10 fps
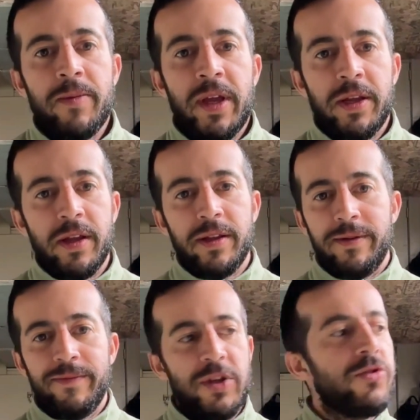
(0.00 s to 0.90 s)
mean,
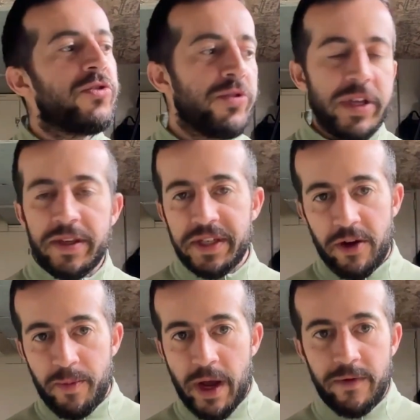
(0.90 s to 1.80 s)
you do get the
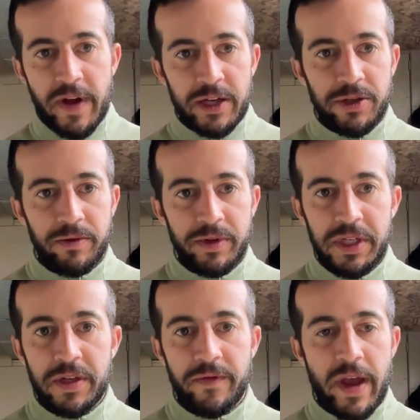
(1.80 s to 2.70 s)
self myofascial
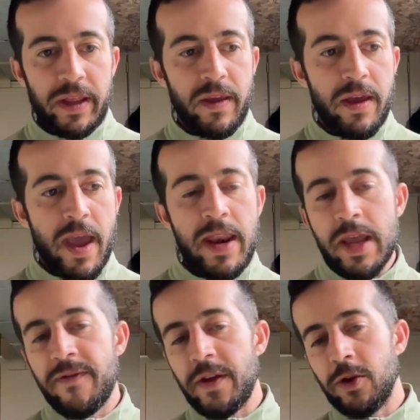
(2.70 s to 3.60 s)
release effect, and
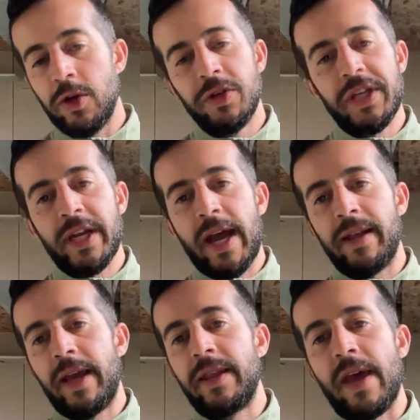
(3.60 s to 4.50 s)
if you're using it
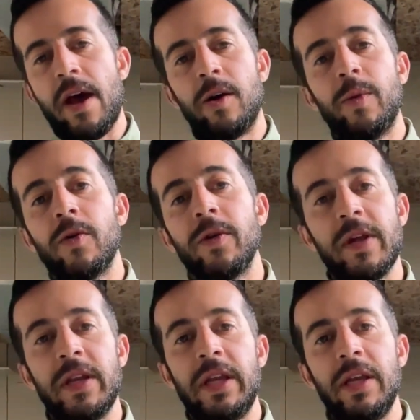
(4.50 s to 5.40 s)
at like the elbow or the
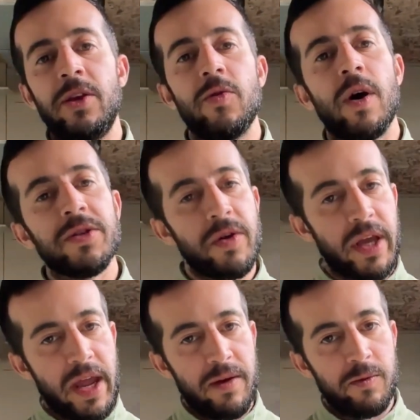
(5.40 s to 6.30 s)
knee, you also
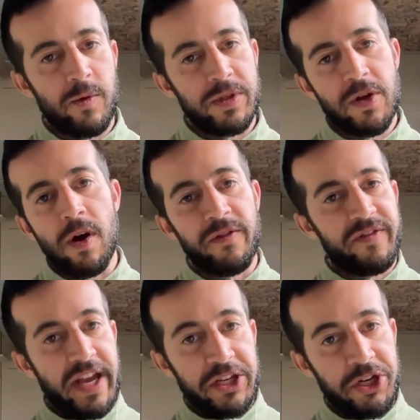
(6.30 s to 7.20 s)
get what's called
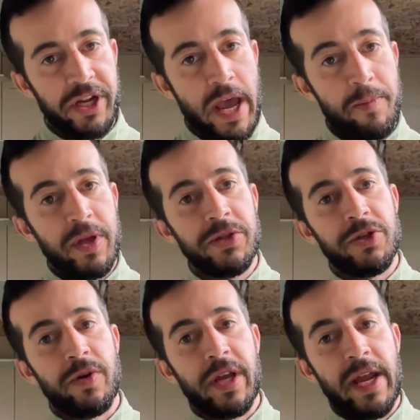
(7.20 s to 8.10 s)
flexion gapping.
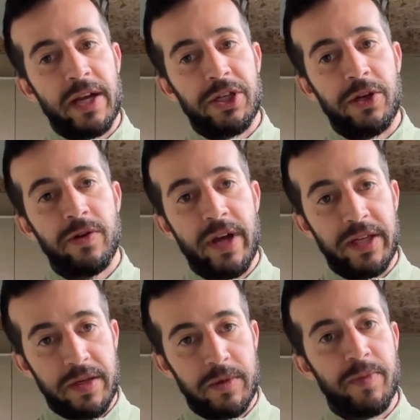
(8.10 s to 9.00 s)
So it can actually
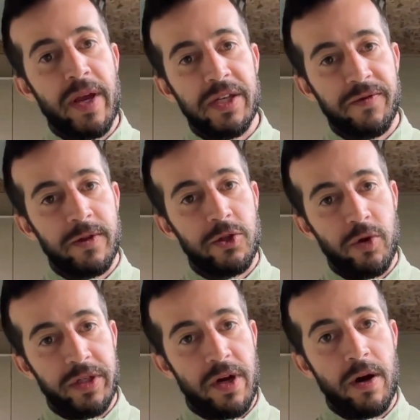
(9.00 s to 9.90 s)
create some space for the
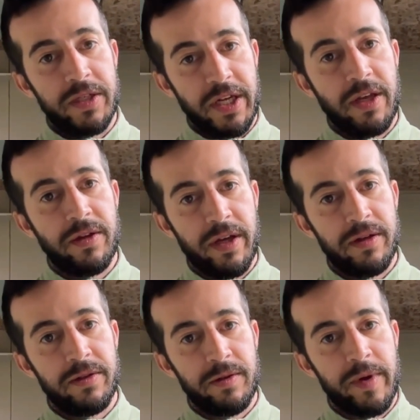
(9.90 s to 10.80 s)
joint to articulate
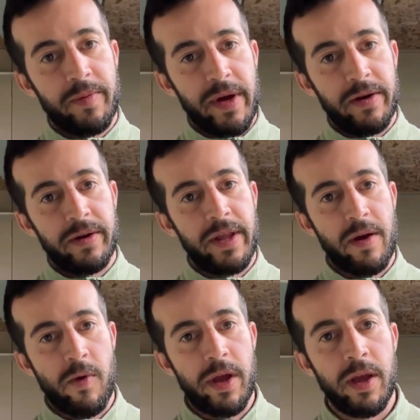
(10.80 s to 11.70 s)
a little bit better in
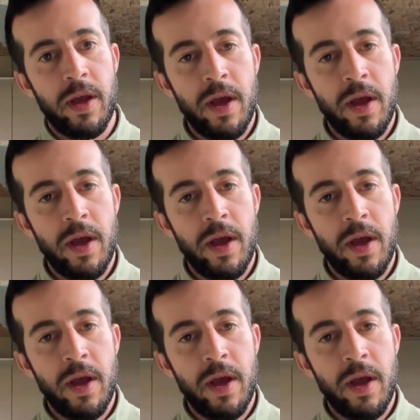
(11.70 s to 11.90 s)
that way.